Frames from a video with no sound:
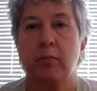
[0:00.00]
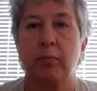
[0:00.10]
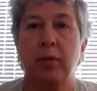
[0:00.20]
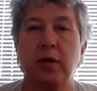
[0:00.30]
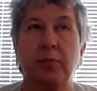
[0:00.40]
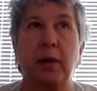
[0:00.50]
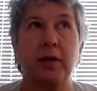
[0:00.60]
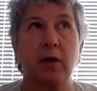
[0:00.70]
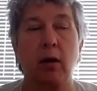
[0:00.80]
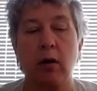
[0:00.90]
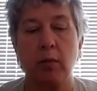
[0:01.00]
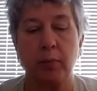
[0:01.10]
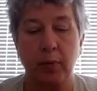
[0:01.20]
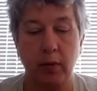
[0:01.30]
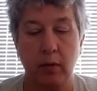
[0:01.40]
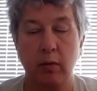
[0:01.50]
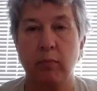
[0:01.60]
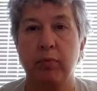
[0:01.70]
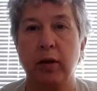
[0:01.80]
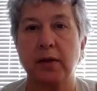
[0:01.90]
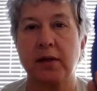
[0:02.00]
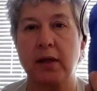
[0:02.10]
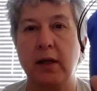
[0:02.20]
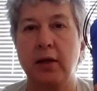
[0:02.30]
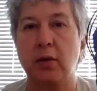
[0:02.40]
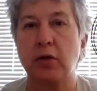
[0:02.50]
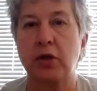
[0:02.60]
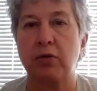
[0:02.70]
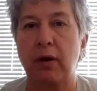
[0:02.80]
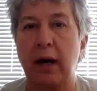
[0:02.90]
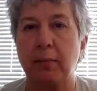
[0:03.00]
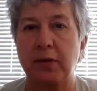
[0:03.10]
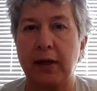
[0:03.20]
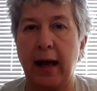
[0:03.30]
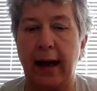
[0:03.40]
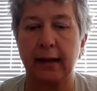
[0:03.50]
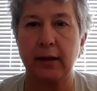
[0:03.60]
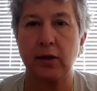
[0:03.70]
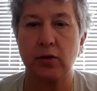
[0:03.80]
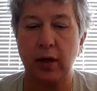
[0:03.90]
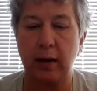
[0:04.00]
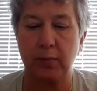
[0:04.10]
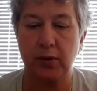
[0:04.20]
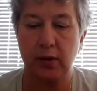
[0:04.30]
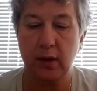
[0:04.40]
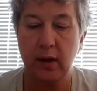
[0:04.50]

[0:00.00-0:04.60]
plus my tarp, plus the Eno straps, the Atlas straps,